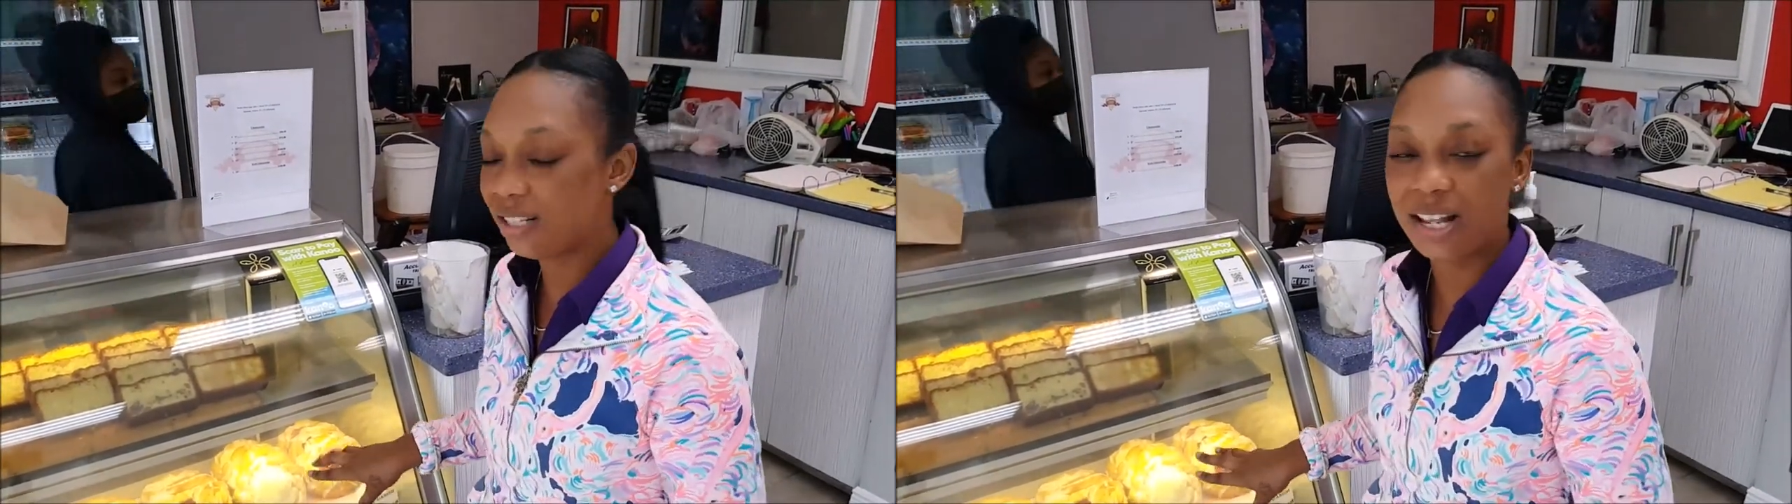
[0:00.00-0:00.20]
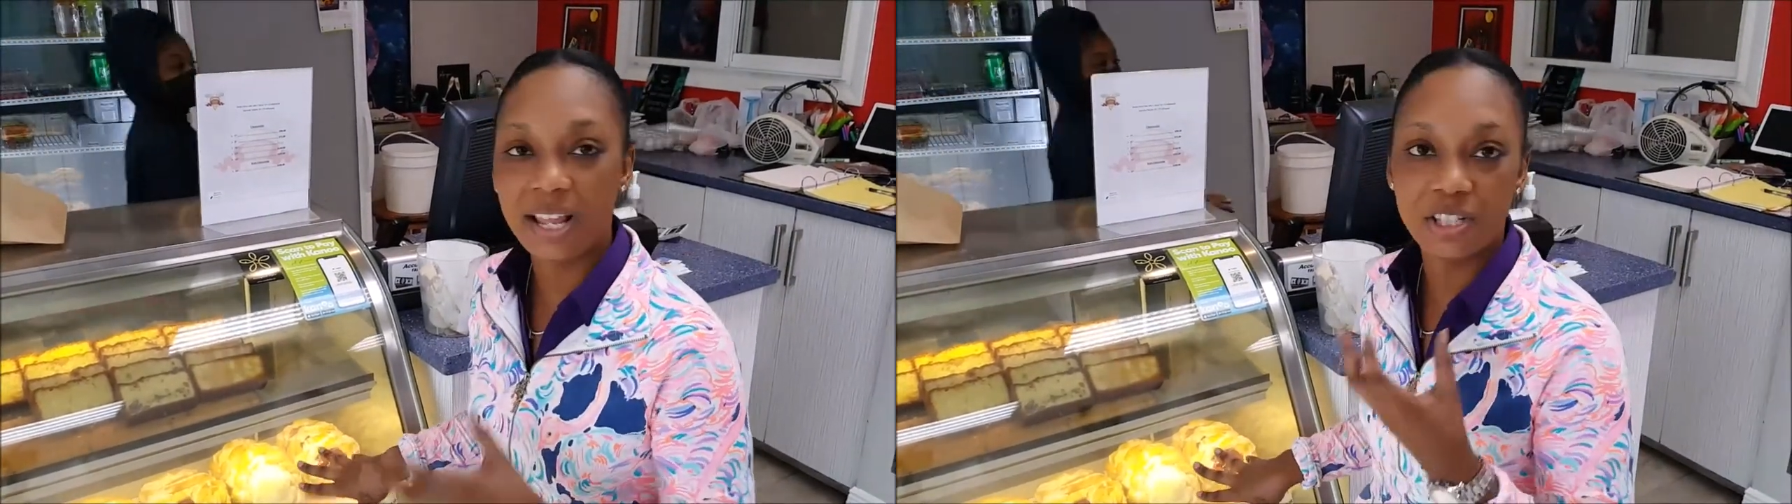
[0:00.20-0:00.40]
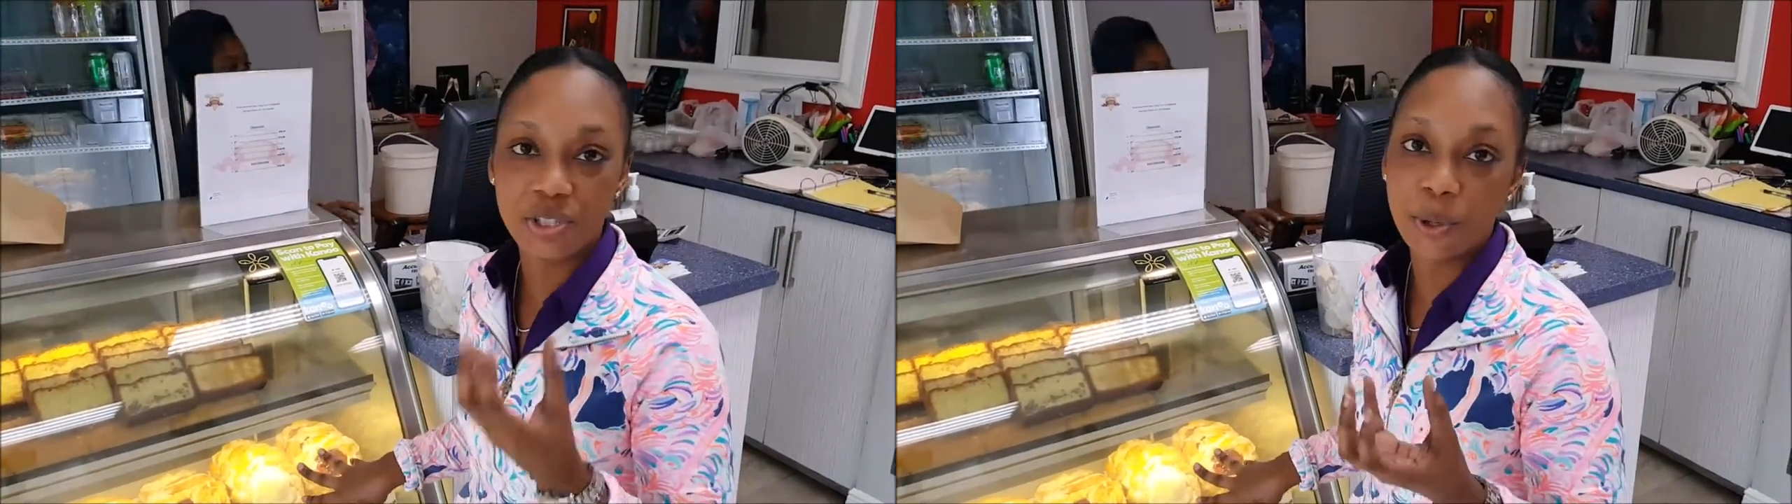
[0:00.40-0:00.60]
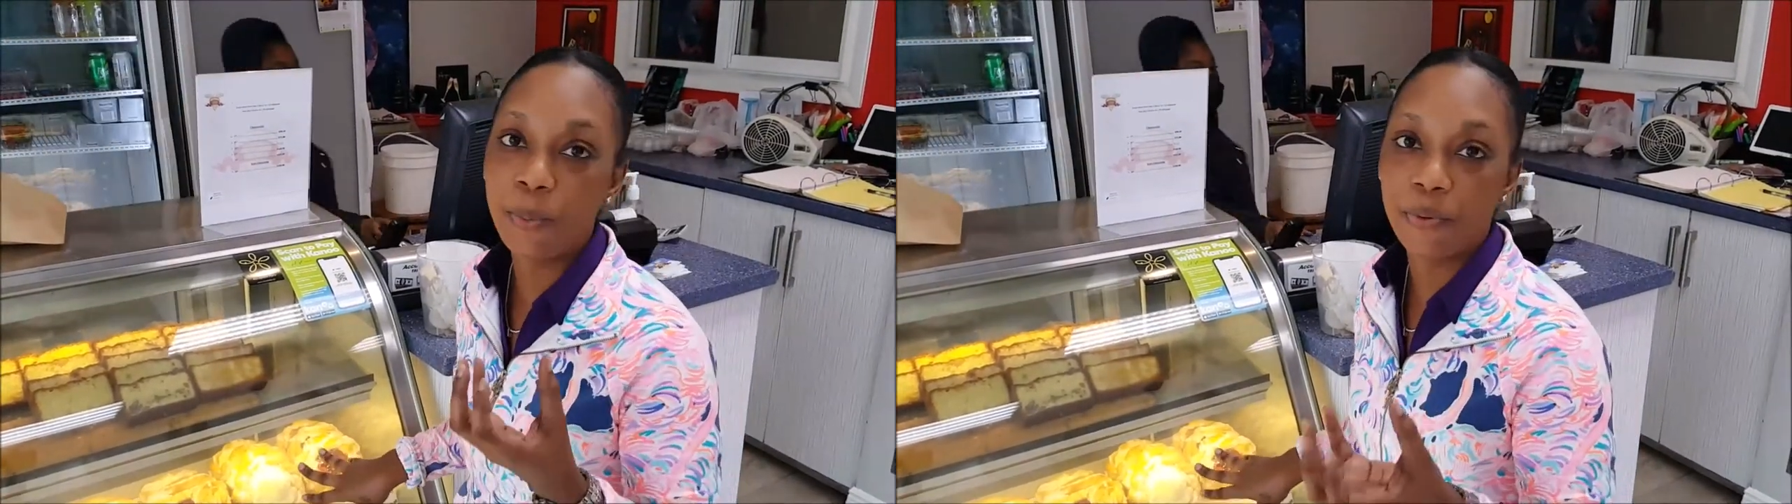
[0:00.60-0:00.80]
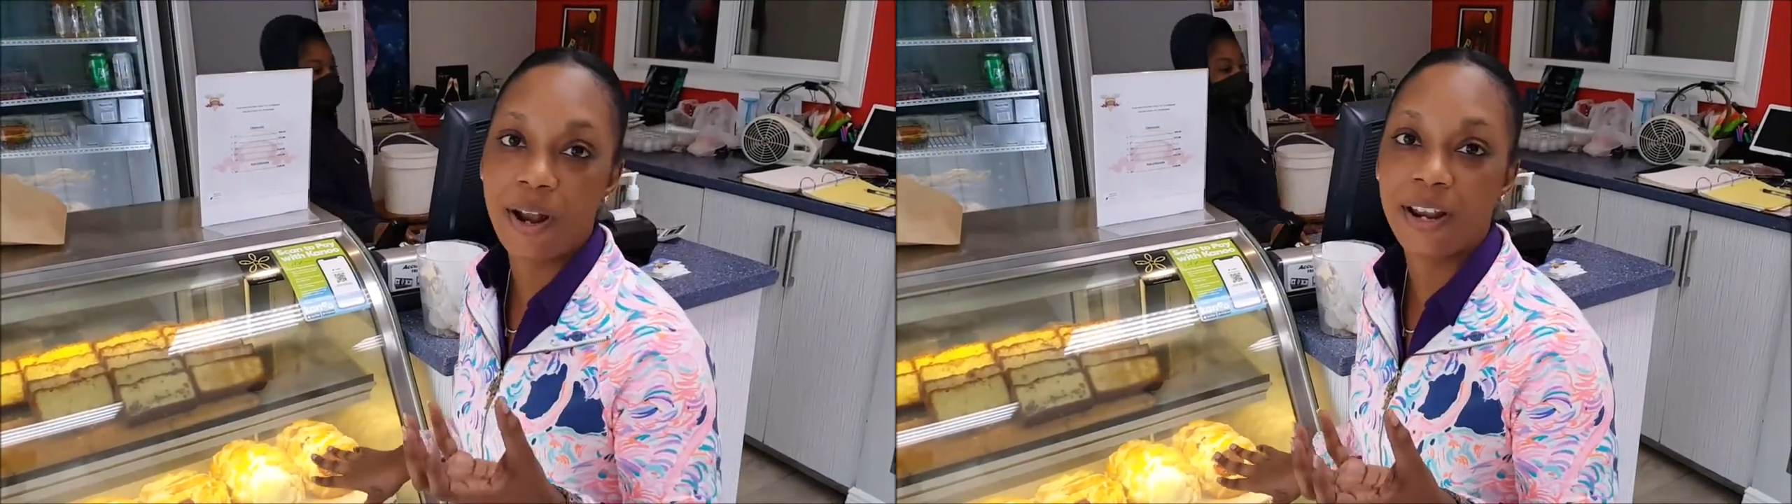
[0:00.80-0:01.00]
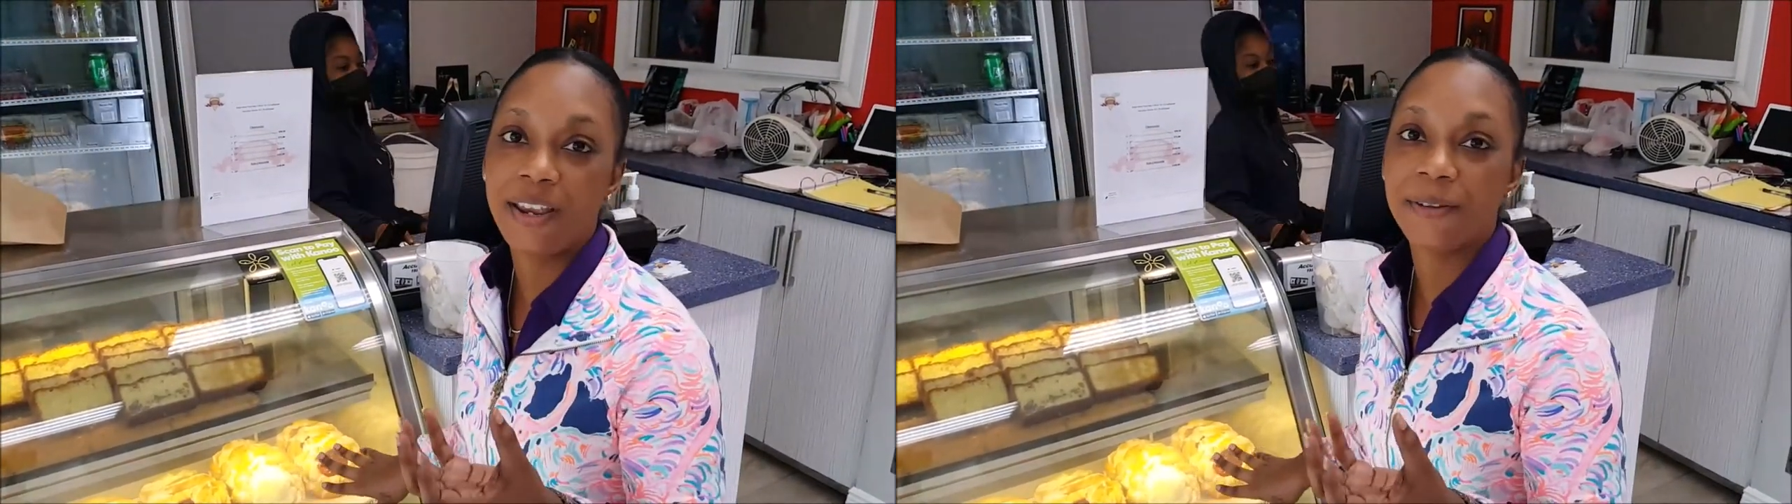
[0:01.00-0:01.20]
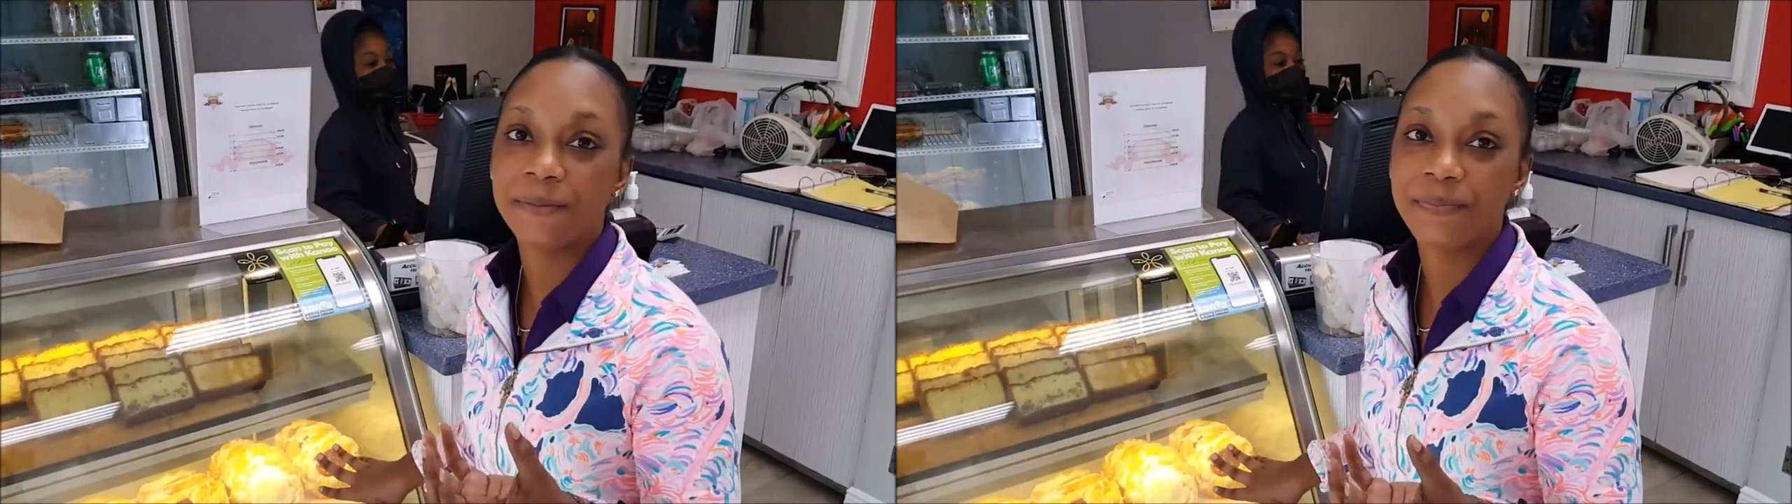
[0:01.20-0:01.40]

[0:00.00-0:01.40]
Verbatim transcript: is like a dough breading.